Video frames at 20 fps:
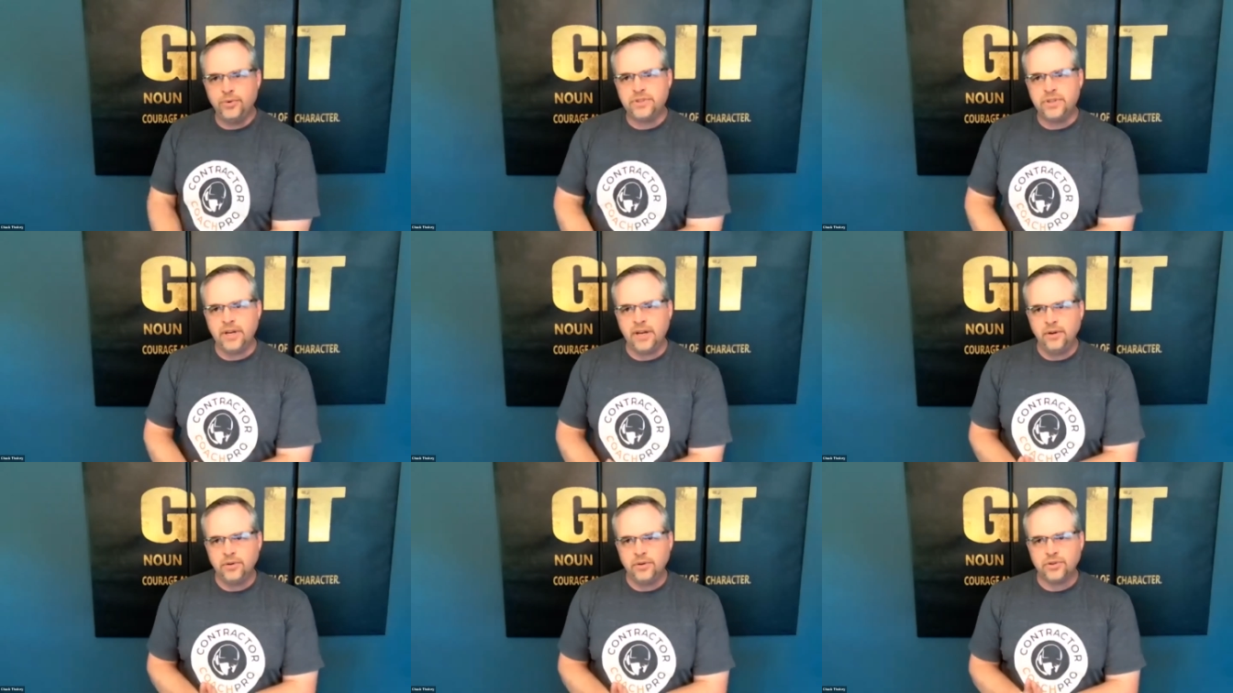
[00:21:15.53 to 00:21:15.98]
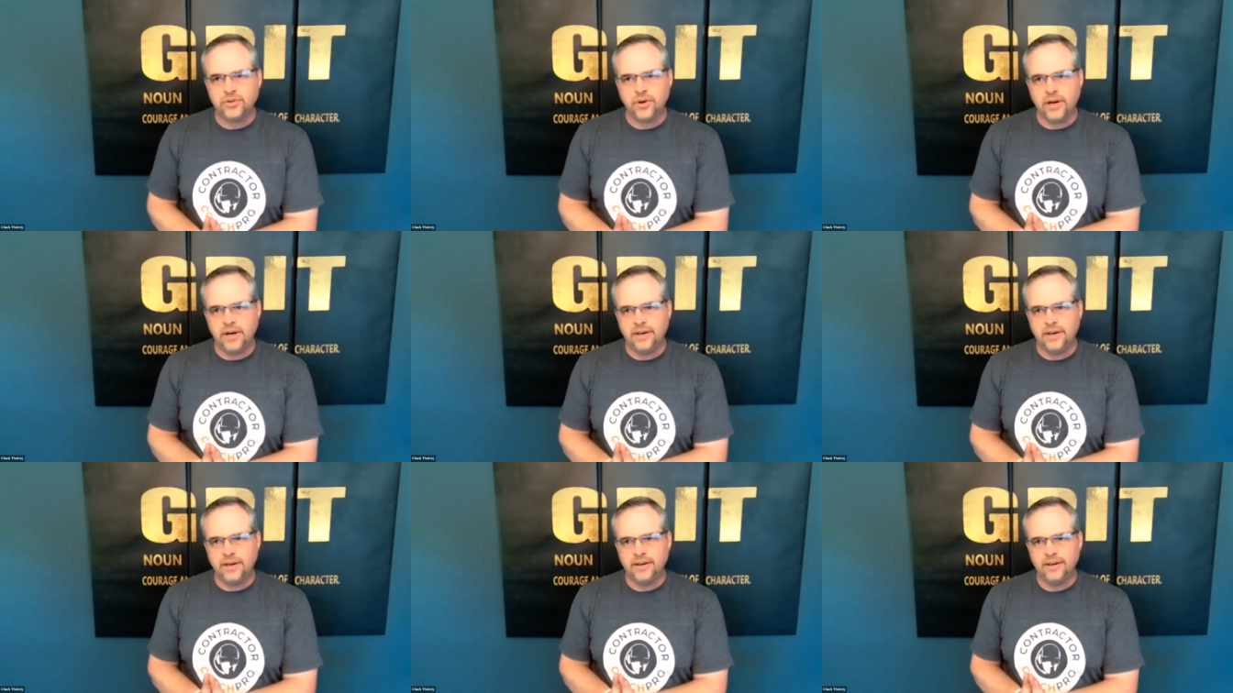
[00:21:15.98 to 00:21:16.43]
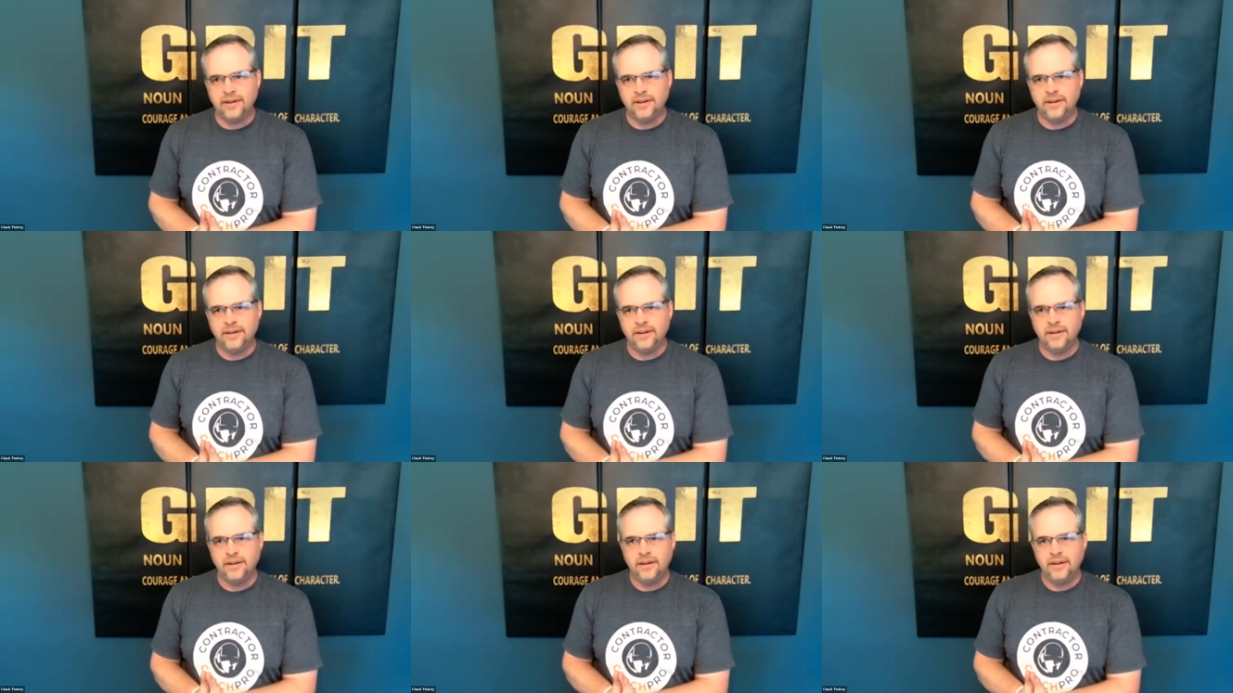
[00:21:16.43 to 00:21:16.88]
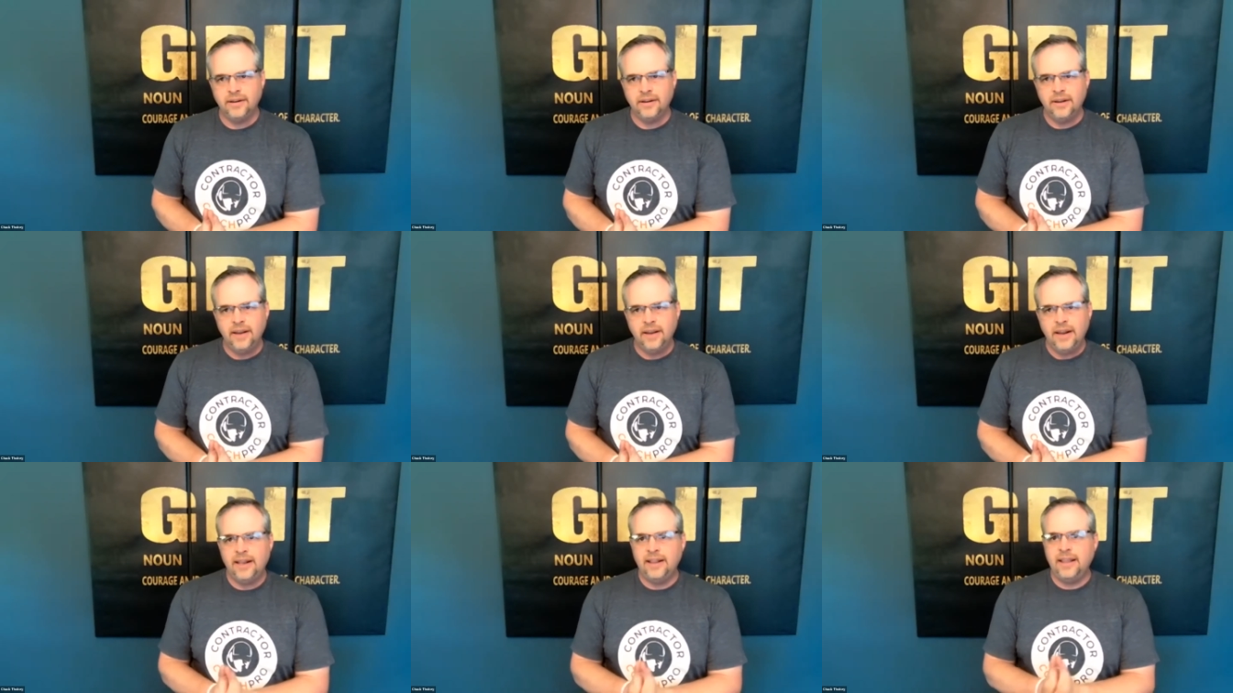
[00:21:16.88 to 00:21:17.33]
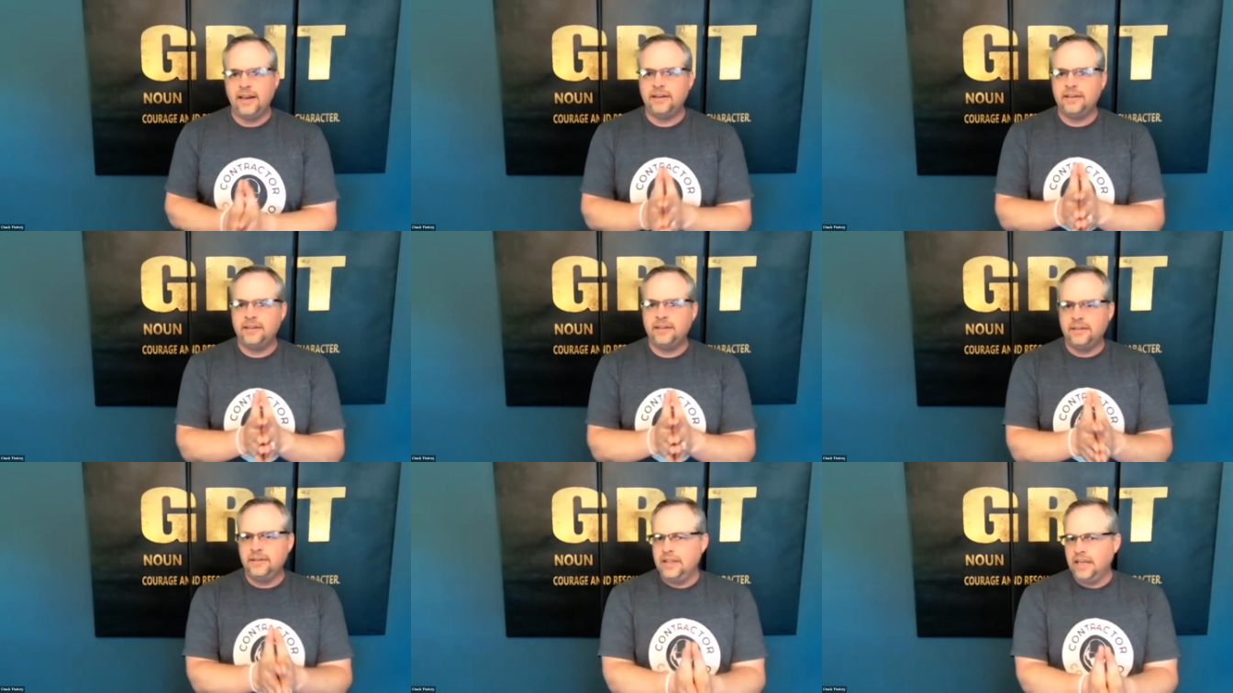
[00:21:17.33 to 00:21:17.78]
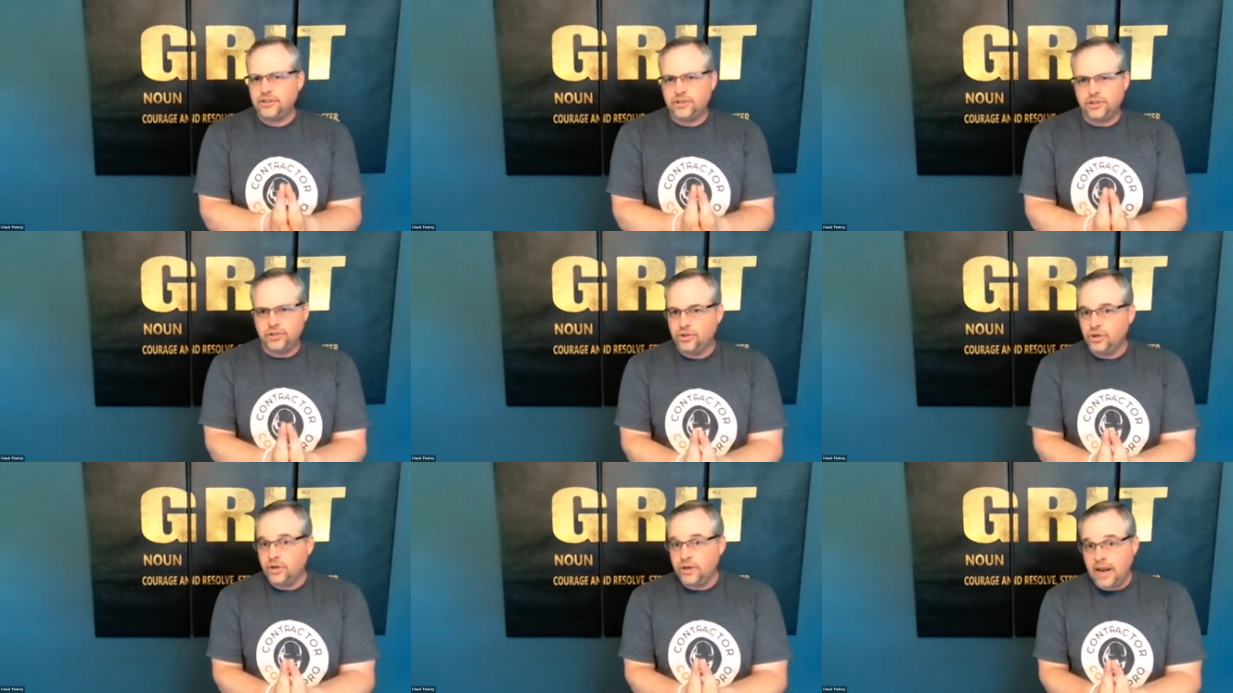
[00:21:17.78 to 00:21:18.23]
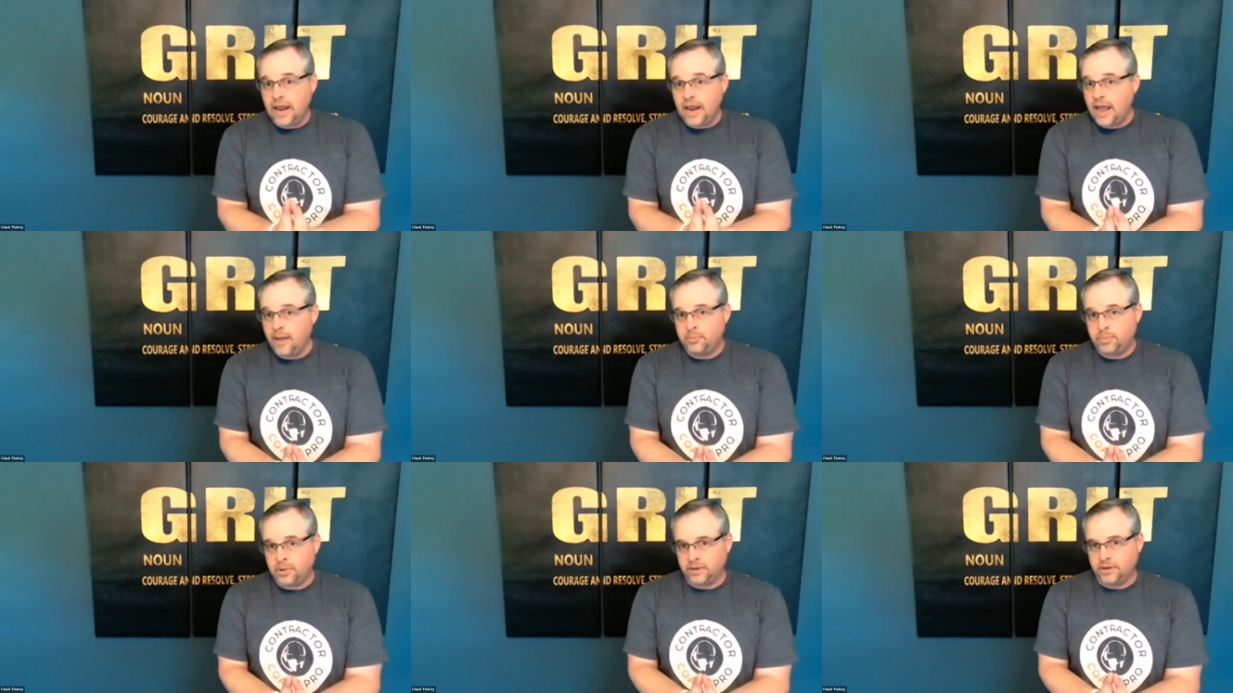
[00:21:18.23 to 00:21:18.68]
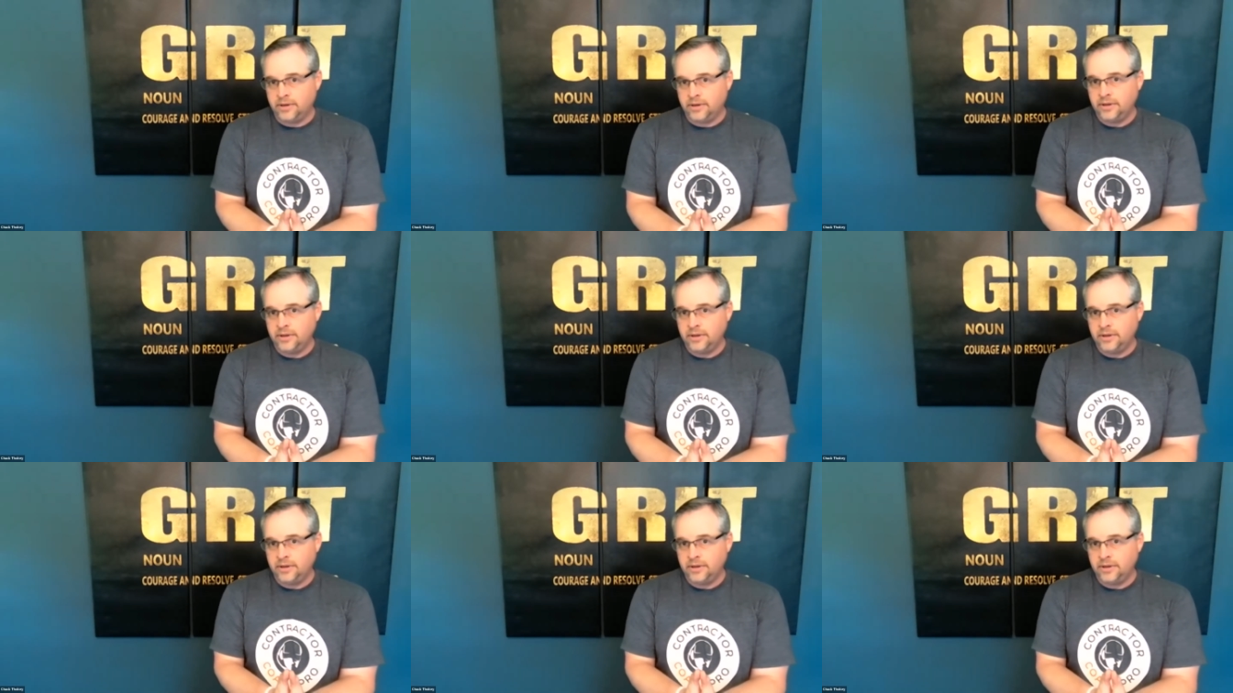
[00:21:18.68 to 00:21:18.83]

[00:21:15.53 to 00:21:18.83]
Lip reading: sales training. And that shouldn't happen.